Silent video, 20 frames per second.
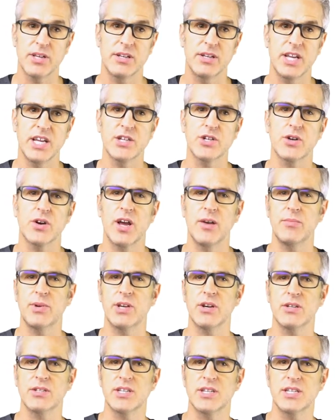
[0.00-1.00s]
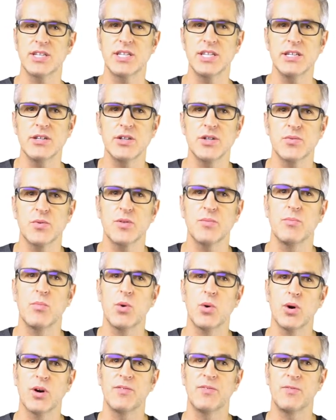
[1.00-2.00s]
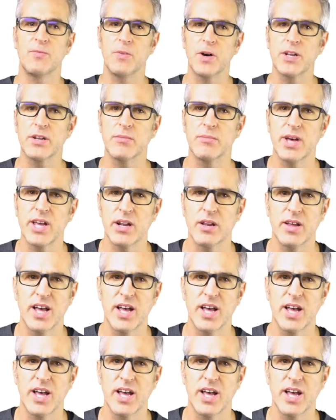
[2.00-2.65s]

in nature and because it deals with more fundamental